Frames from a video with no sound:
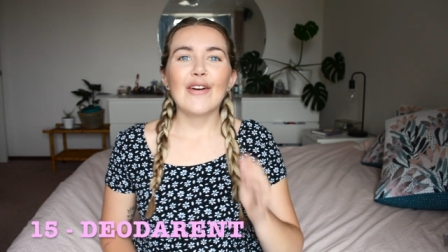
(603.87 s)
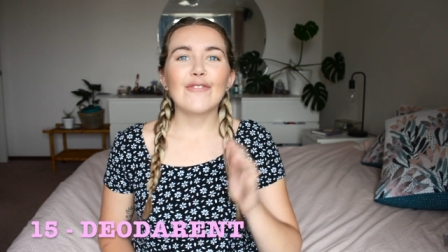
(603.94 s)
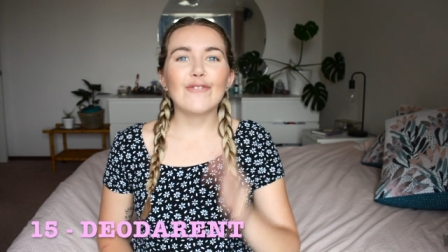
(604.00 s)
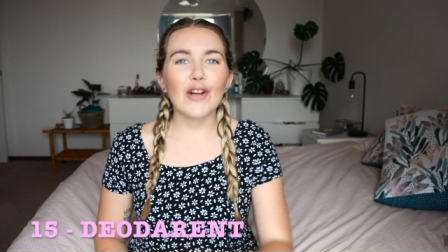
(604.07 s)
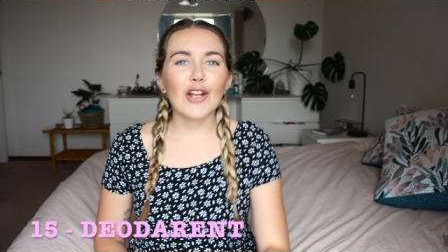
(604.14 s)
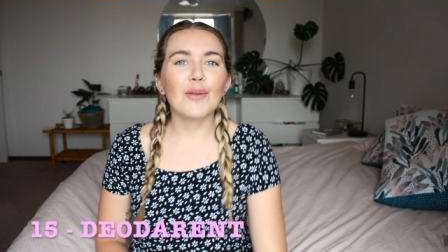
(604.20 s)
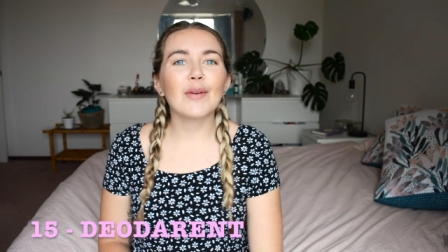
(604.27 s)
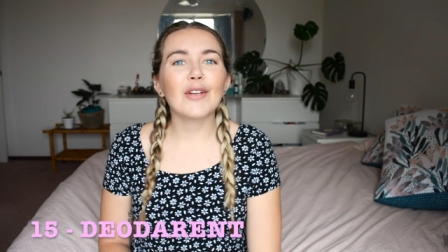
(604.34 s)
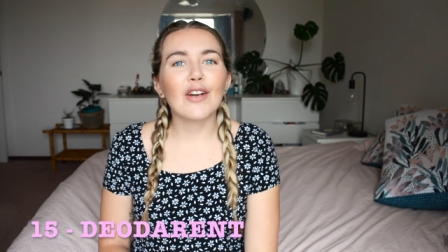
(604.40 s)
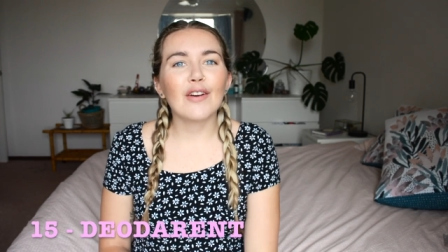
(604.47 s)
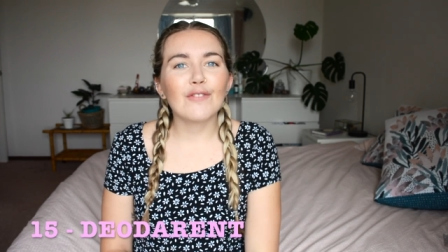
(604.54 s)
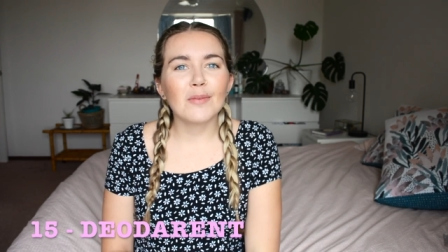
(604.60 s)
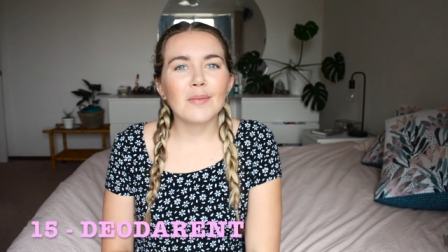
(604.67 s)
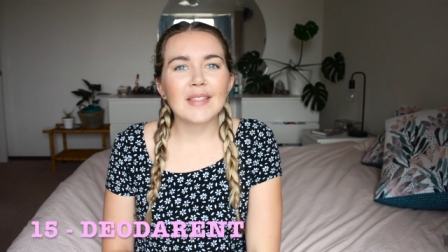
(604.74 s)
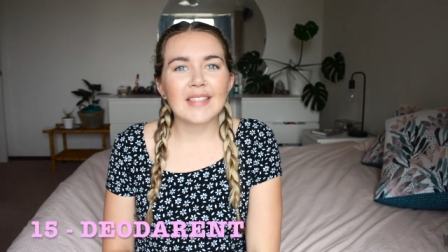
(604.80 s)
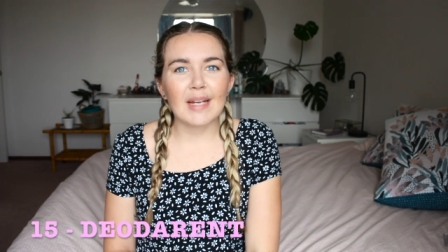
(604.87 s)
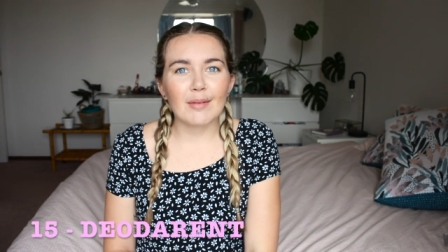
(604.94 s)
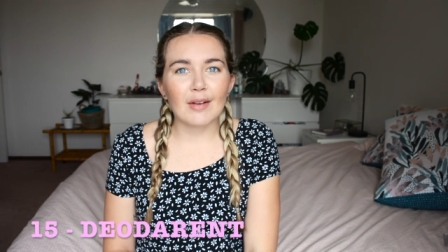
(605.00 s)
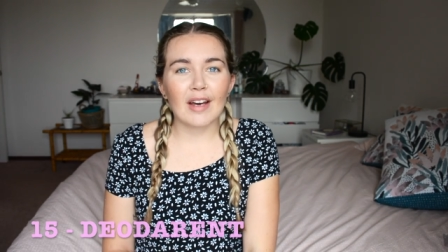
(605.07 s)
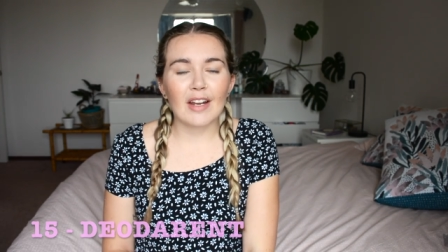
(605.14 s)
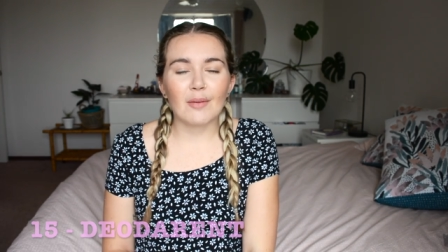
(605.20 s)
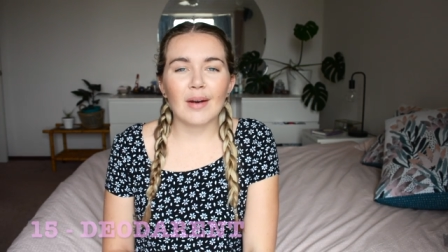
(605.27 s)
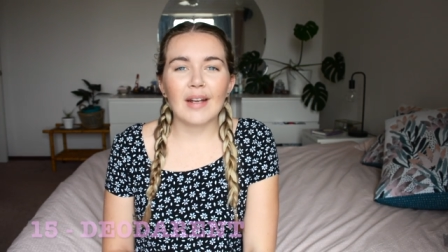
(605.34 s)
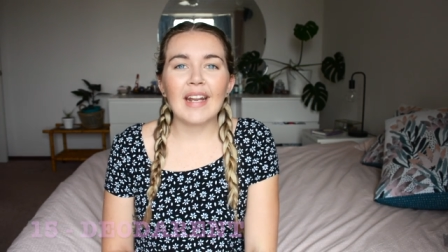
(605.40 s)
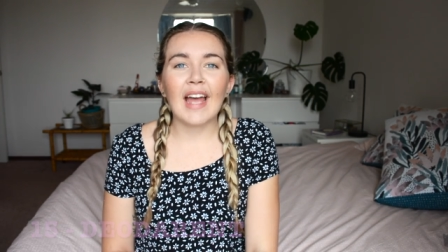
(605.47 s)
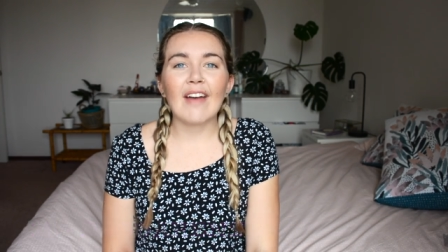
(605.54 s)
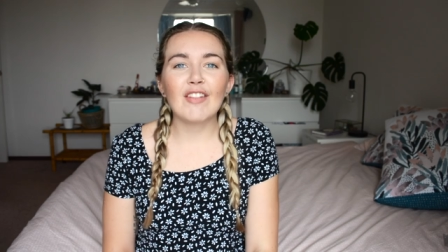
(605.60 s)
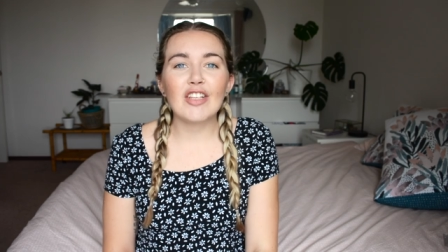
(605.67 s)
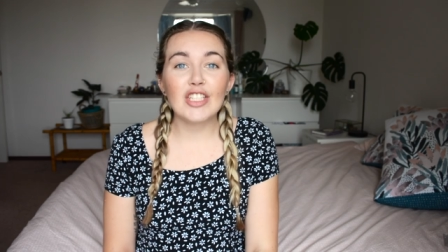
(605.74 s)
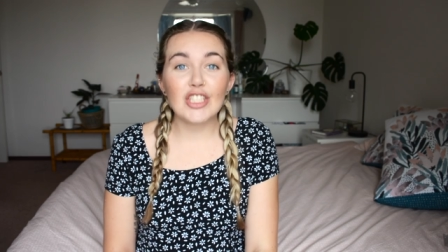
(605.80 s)
Following on from the same kind of one,
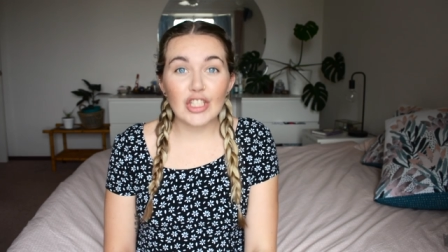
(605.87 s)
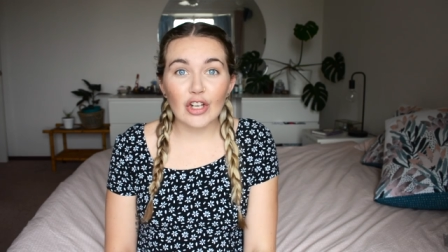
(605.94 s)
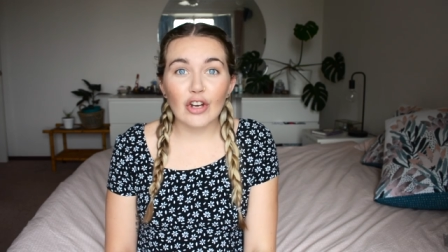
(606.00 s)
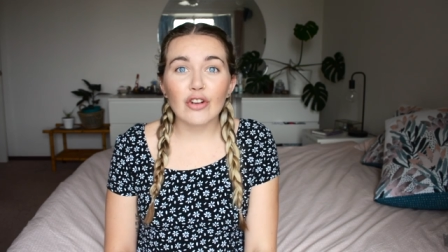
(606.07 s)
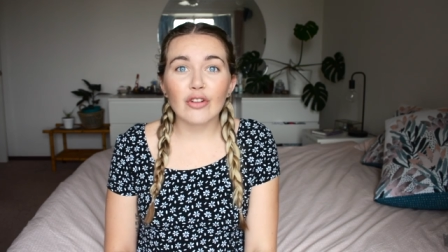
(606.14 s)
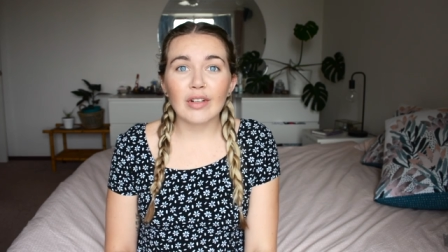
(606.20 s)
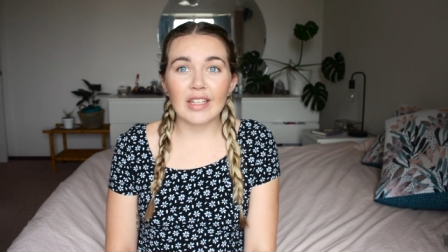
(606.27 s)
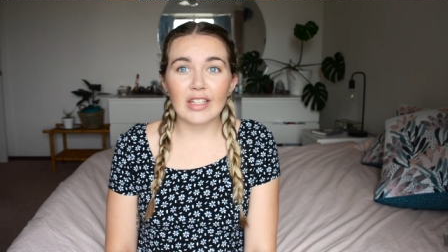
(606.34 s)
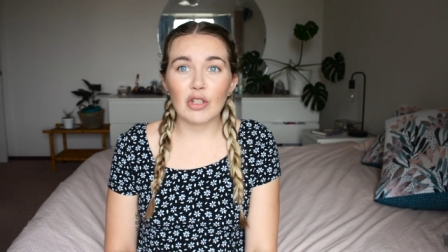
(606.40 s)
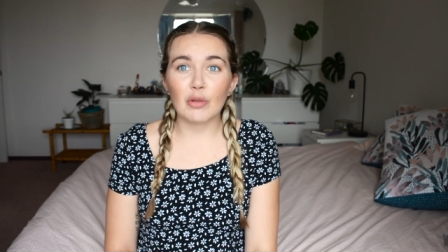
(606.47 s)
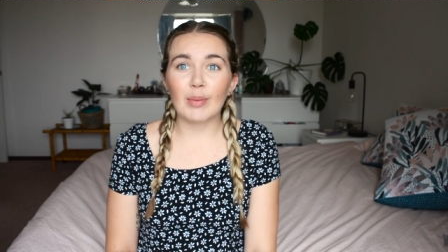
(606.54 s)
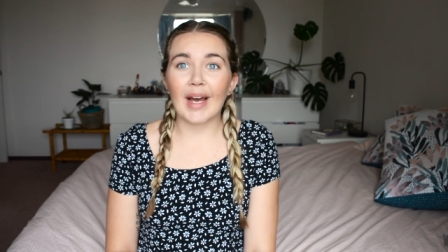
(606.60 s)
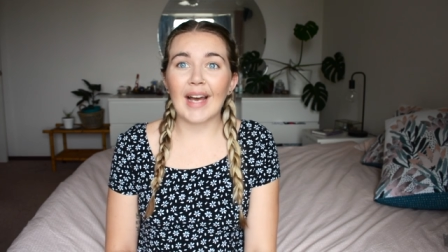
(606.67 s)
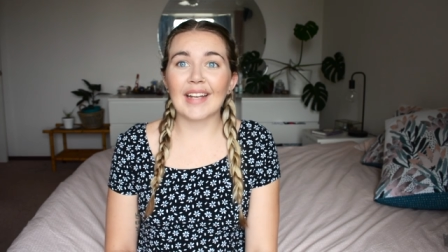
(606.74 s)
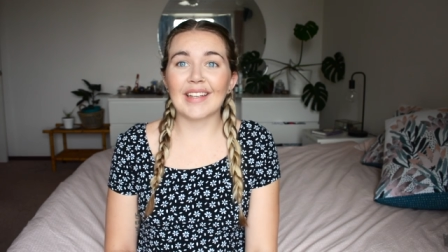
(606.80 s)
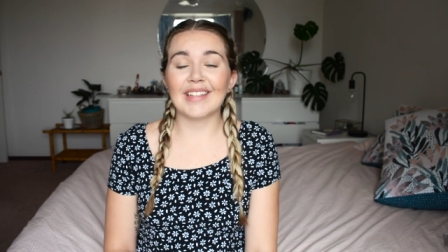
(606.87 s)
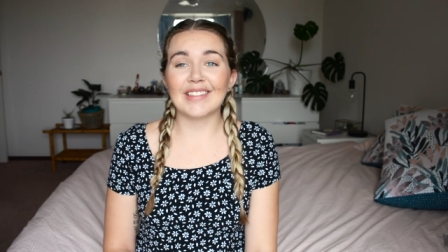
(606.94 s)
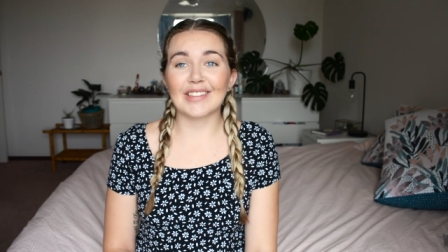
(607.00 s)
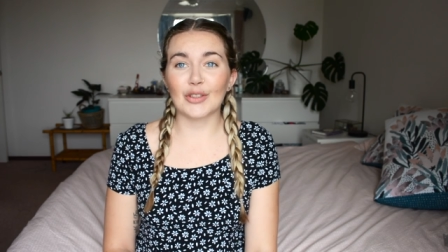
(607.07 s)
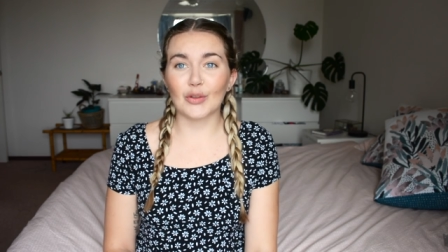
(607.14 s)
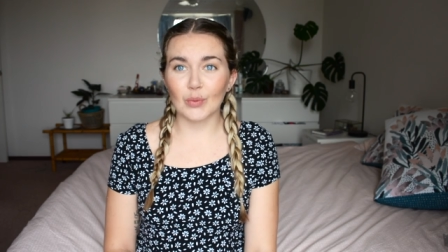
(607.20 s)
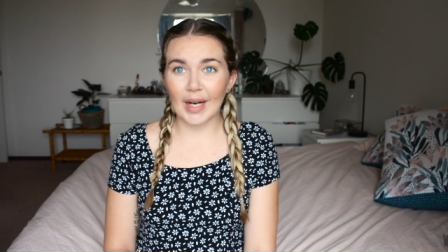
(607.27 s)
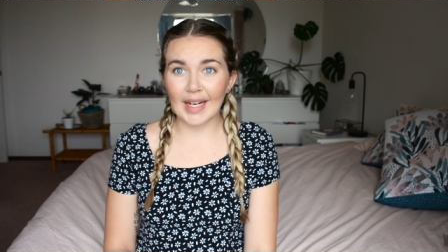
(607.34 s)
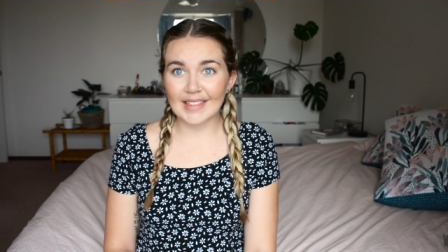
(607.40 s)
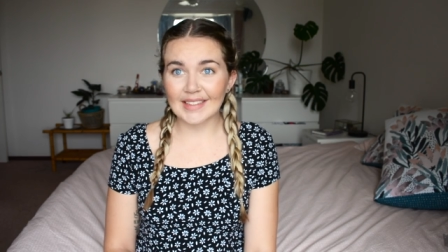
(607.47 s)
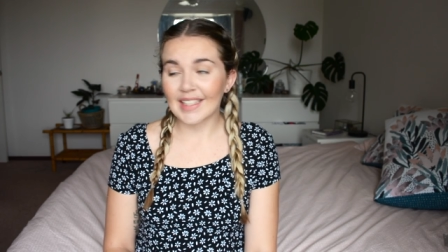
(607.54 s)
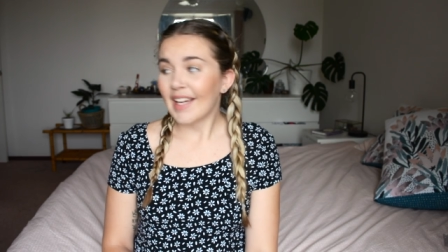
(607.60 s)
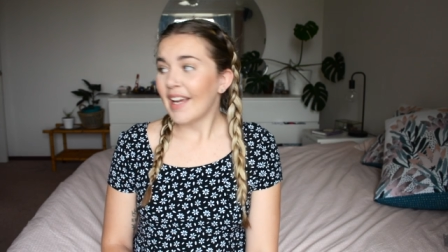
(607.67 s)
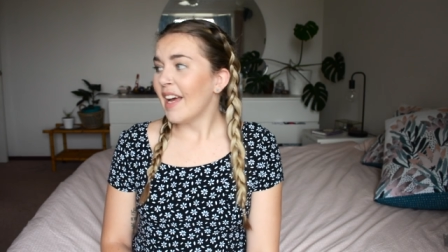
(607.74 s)
having deodorant in your bag is great